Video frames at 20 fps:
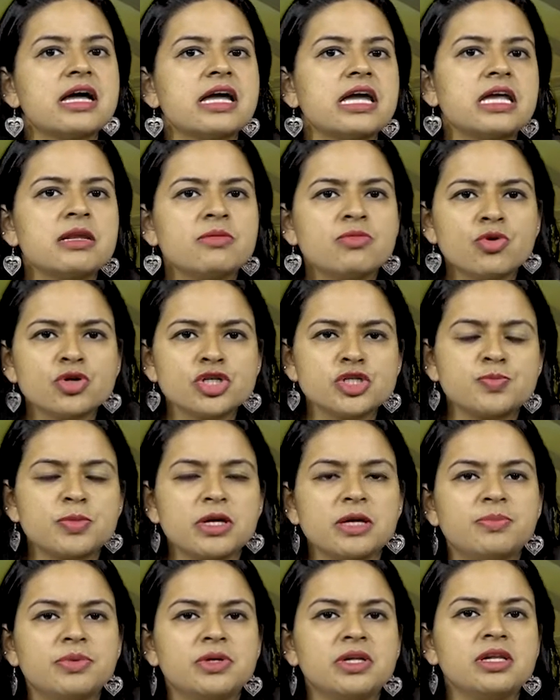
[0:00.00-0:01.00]
In most
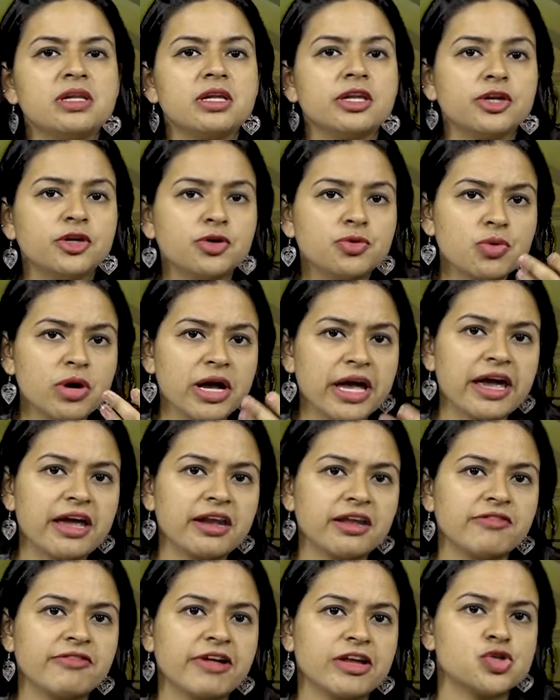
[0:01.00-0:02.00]
people, new
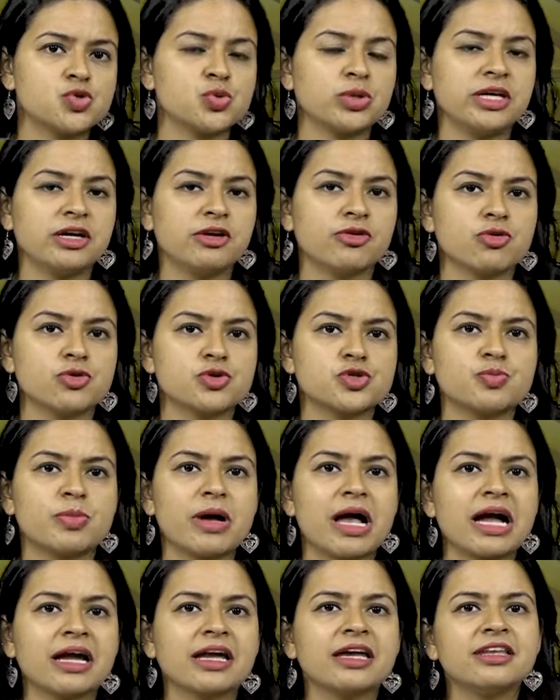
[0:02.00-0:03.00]
hair eventually grows
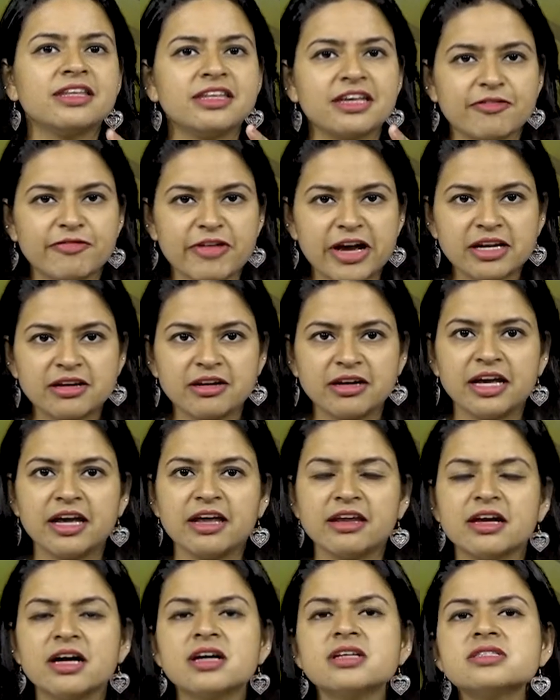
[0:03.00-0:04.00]
back in the affected
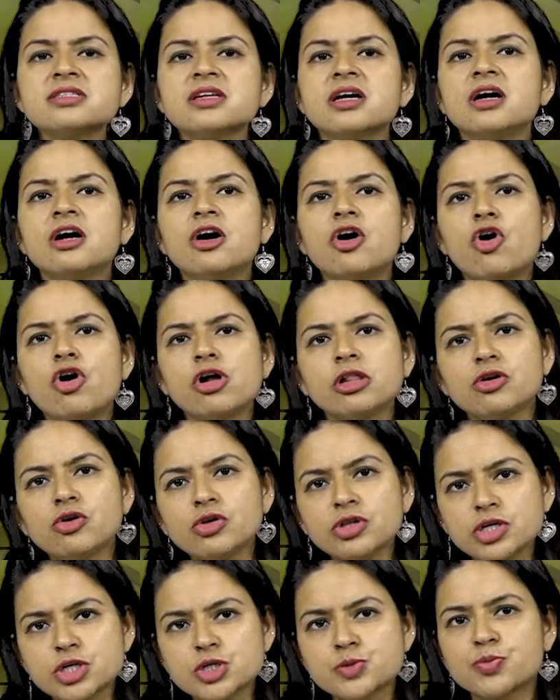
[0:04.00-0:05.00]
areas,
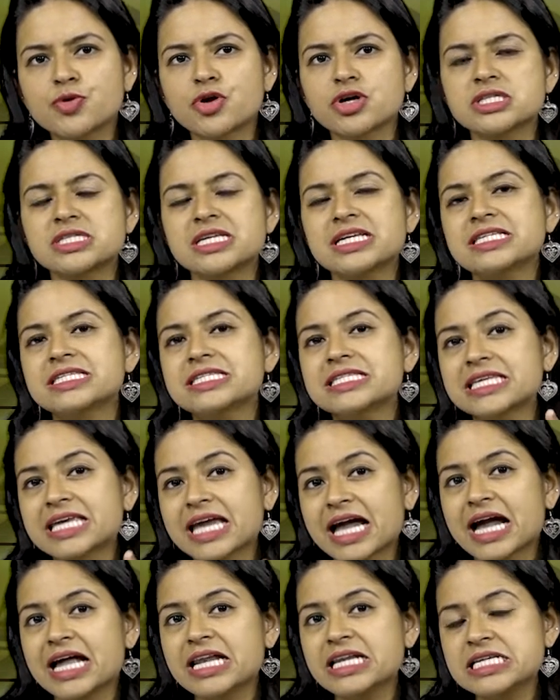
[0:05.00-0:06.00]
although this process
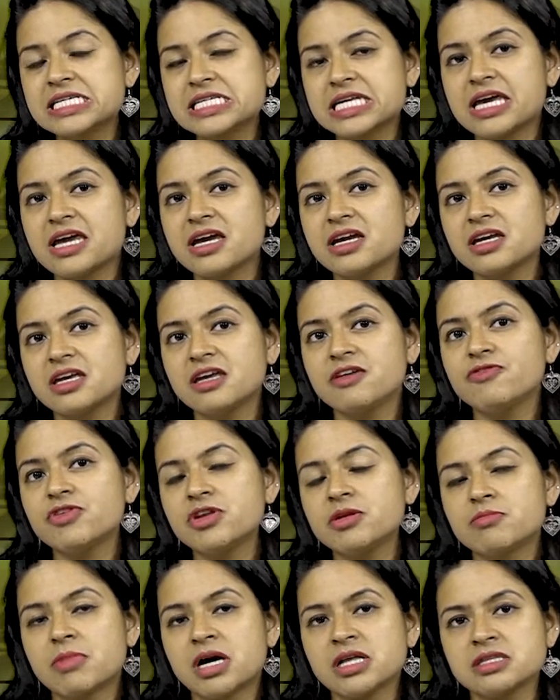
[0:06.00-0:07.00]
can take
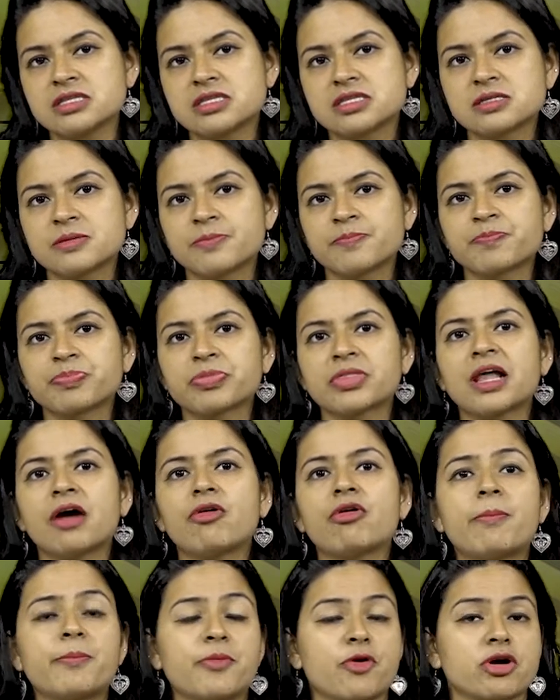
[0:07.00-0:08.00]
even months.
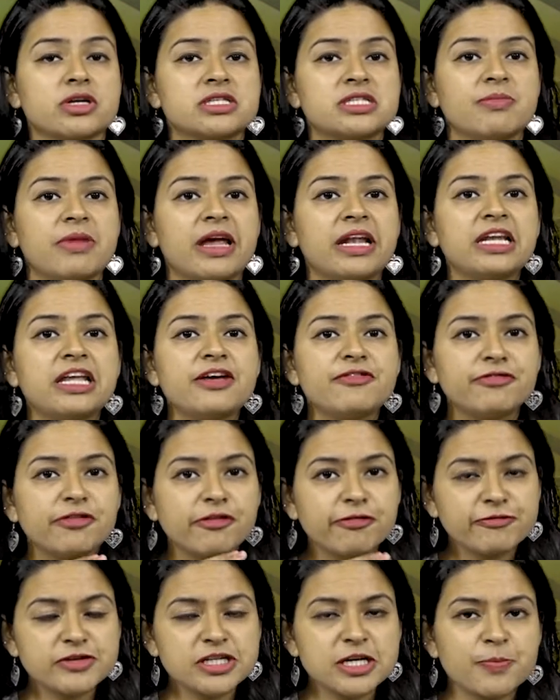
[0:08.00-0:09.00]
Now, approximately
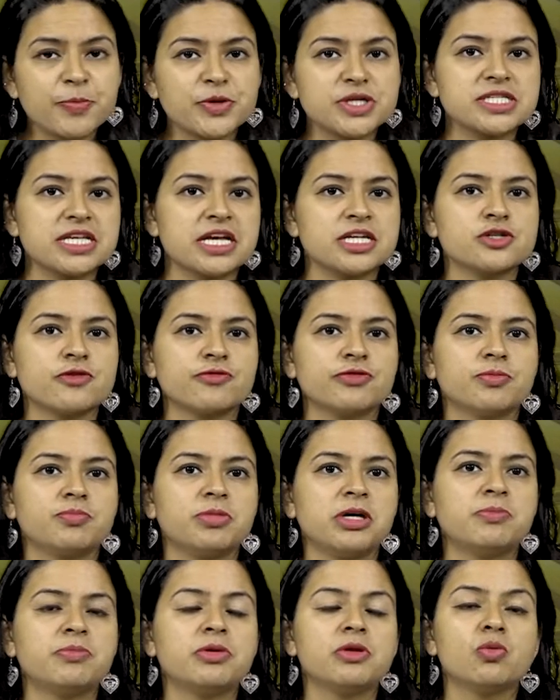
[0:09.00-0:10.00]
50% of the
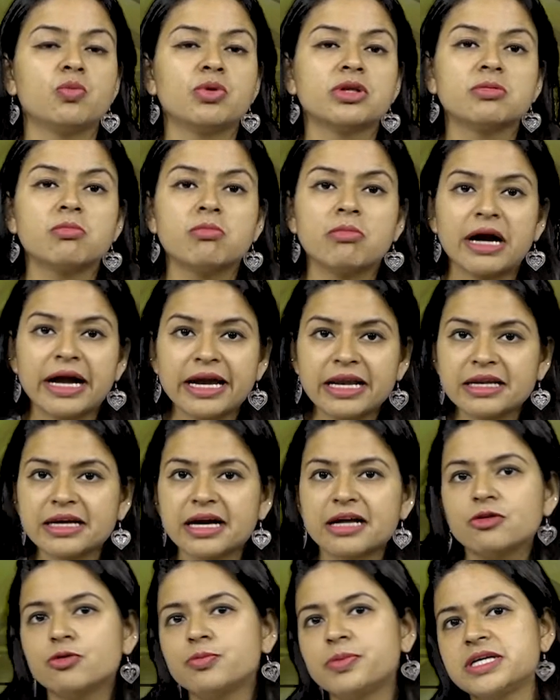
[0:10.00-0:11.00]
people with mild
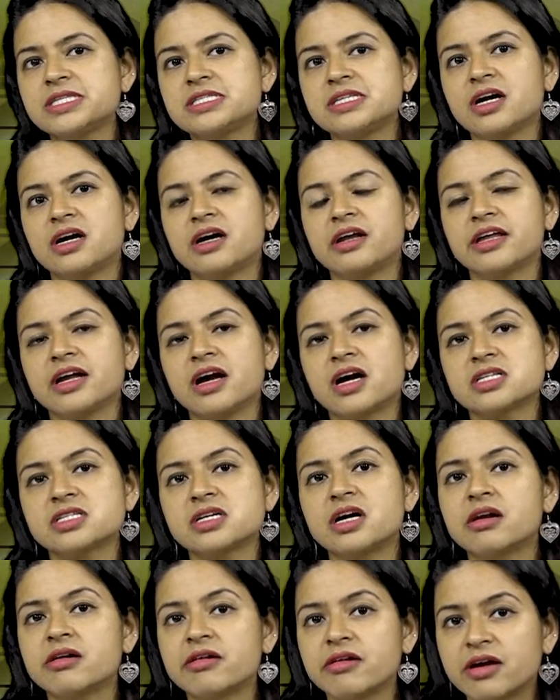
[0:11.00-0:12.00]
alopecia
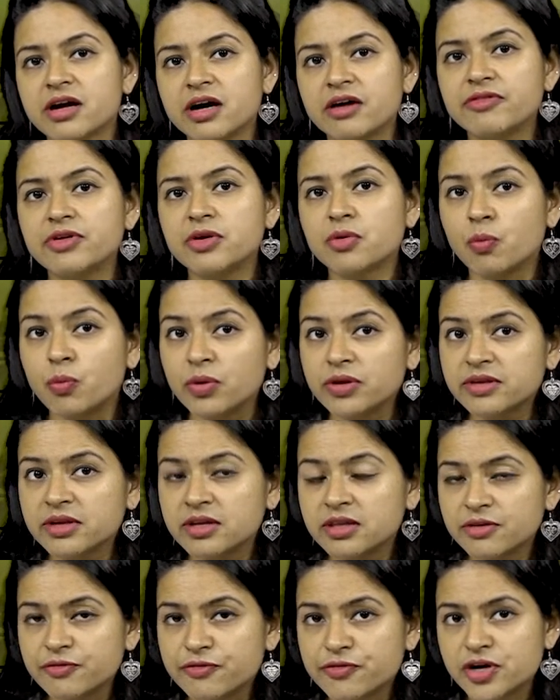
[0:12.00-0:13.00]
areata recover
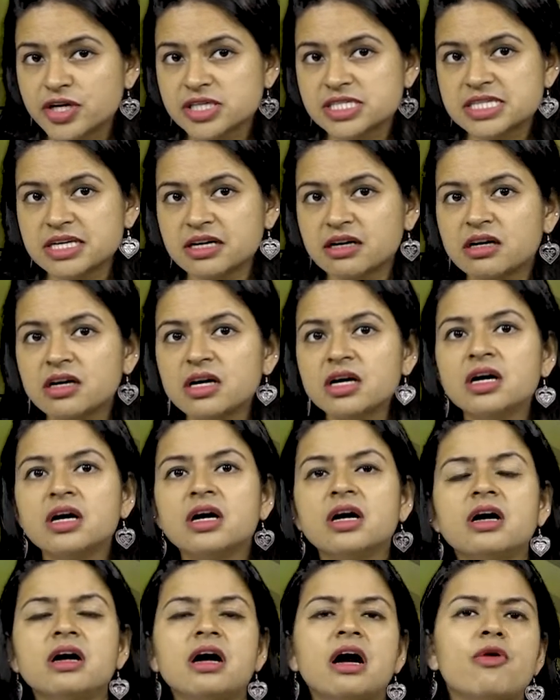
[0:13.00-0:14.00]
within the first year.
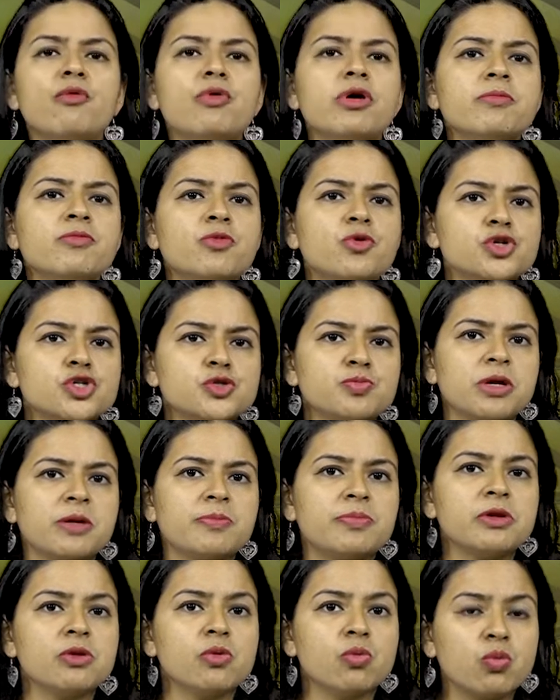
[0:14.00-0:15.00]
However, most
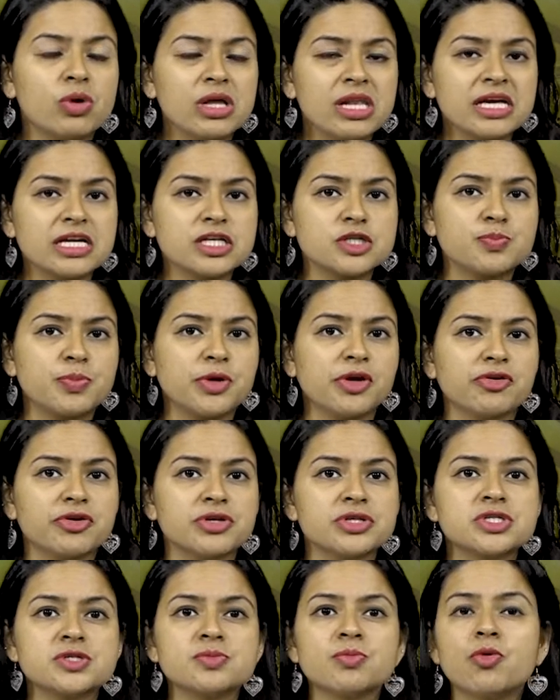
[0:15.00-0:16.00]
people will
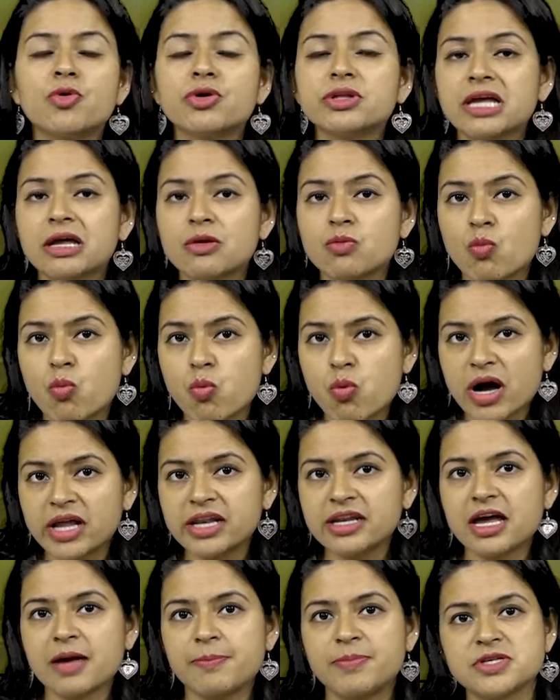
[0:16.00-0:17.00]
experience more than
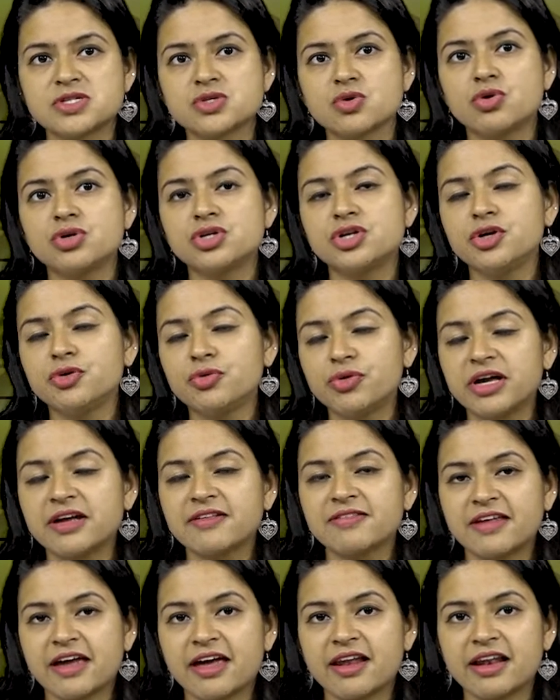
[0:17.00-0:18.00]
one episode
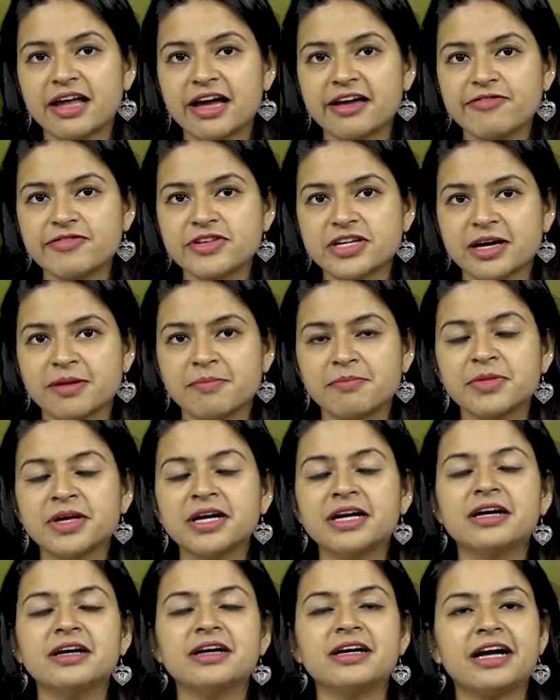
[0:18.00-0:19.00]
during their lifetime.
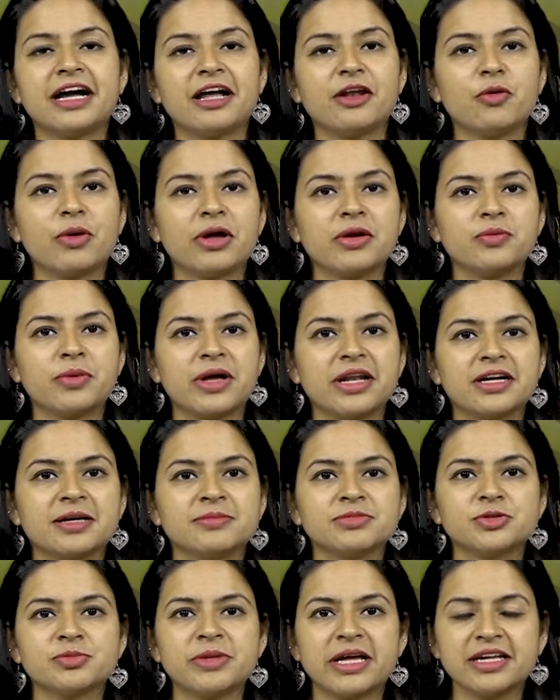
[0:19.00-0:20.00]
Hello and
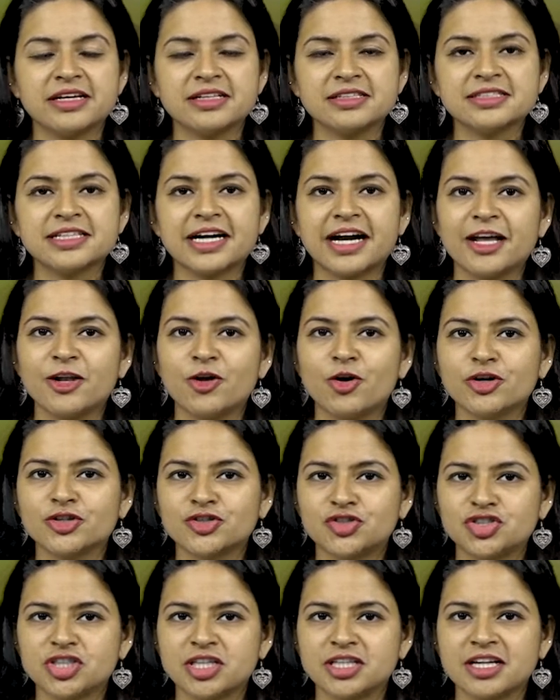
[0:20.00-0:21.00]
welcome to Medical
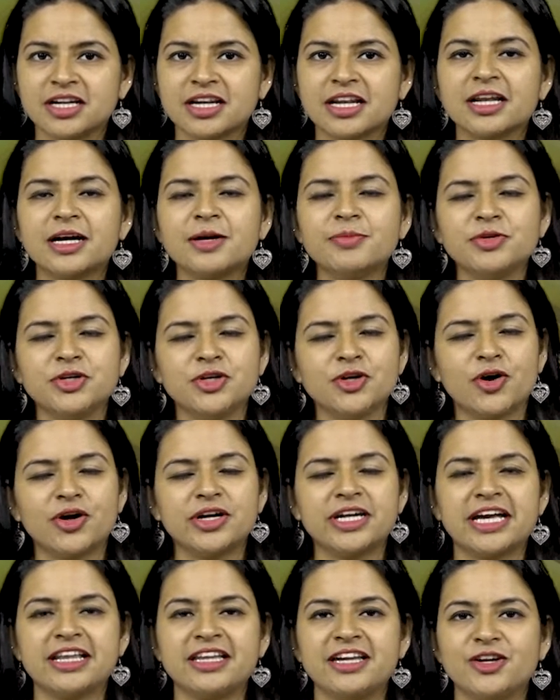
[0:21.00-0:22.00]
Dialogues Journal Club,
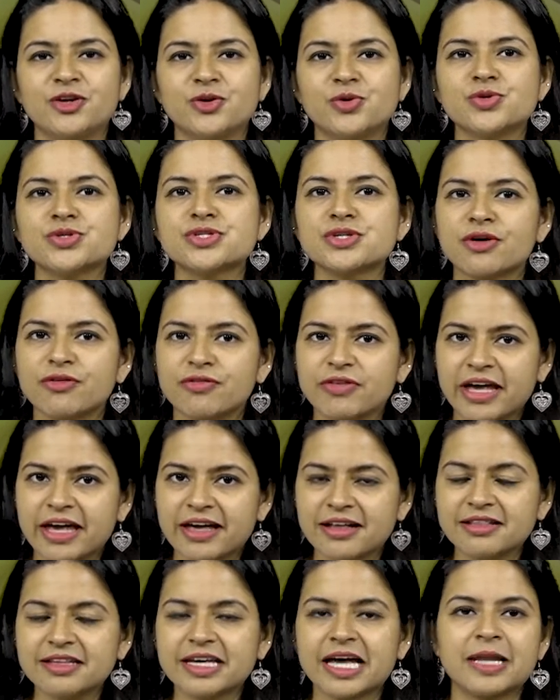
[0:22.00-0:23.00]
your daily dose of
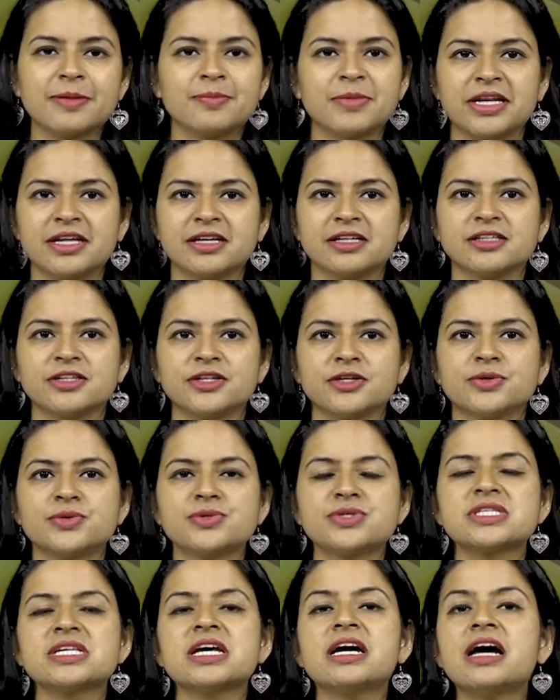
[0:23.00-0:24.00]
health and medical
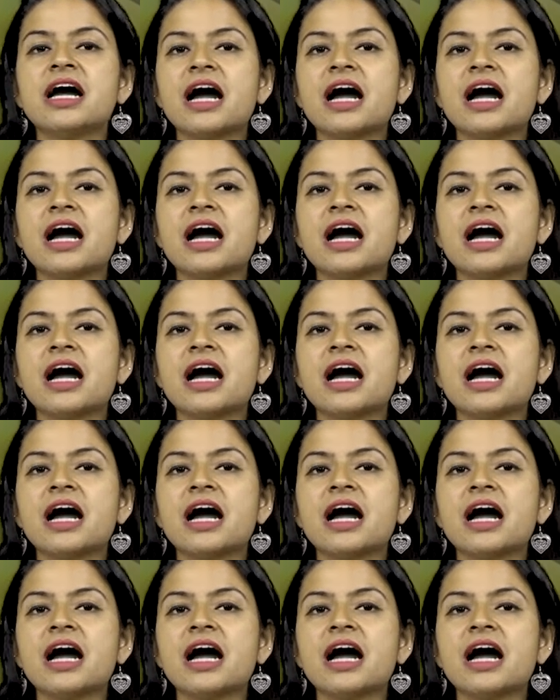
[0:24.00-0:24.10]
news.